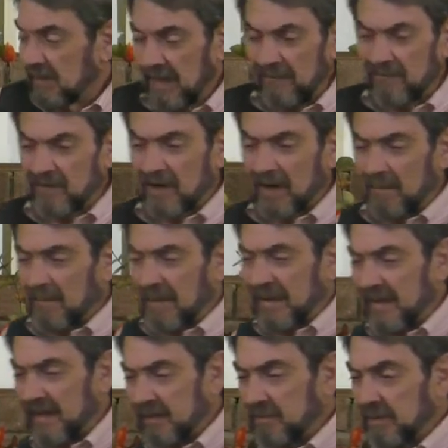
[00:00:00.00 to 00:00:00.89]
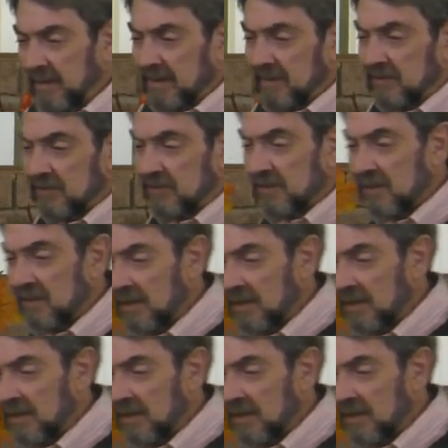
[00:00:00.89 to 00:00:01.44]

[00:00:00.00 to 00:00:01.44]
I forgot my headpiece.